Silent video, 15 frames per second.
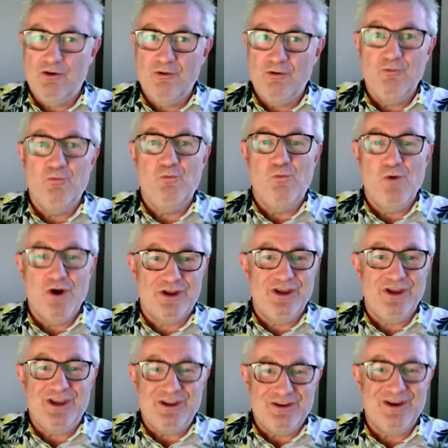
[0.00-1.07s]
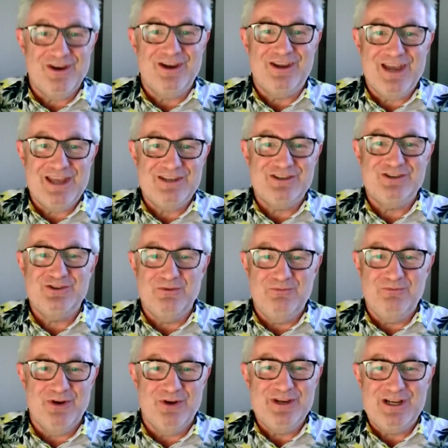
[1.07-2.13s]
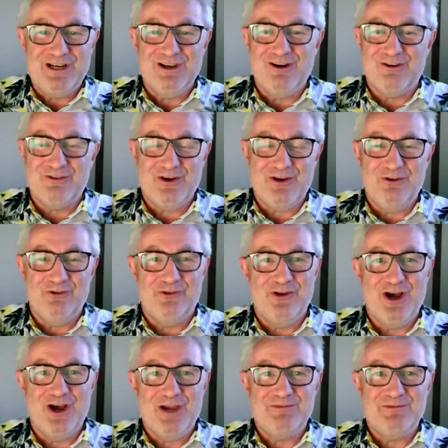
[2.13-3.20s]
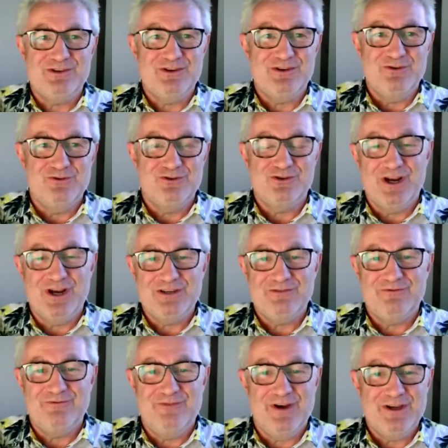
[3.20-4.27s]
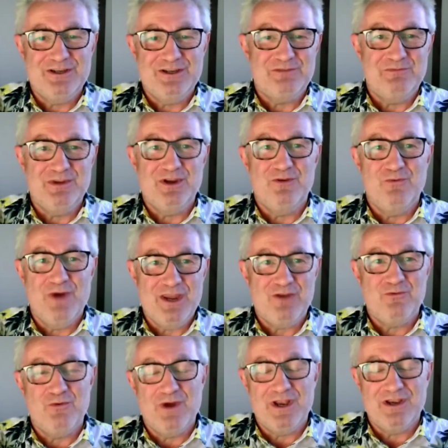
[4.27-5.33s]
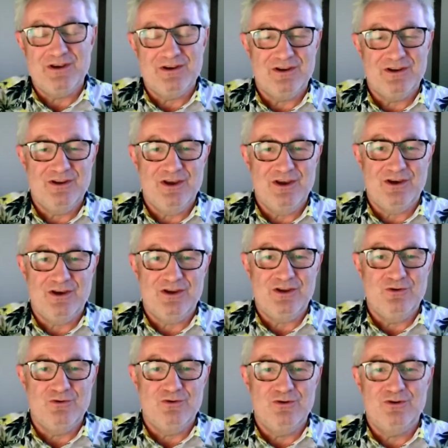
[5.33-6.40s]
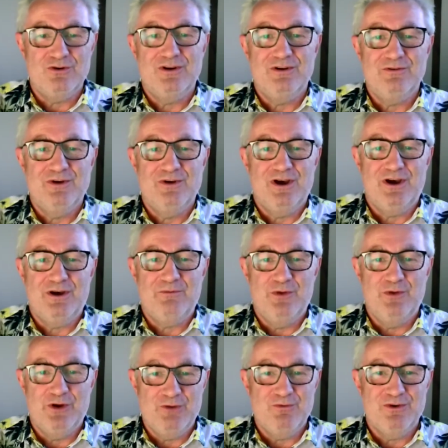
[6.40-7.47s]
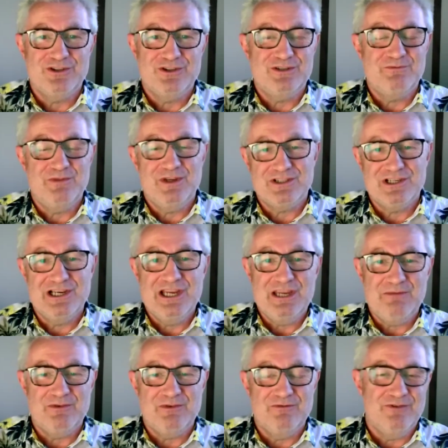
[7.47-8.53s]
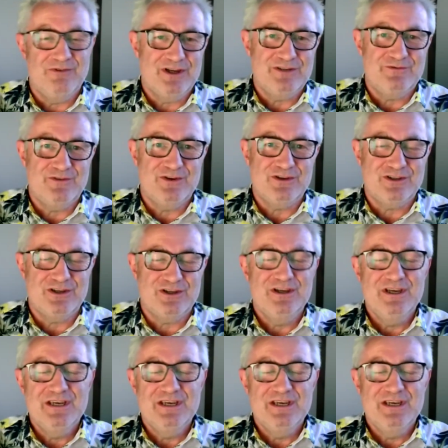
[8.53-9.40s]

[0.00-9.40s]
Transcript: working against your body clock the whole time. So you're fighting to be awake when your body wants to be asleep and vice versa.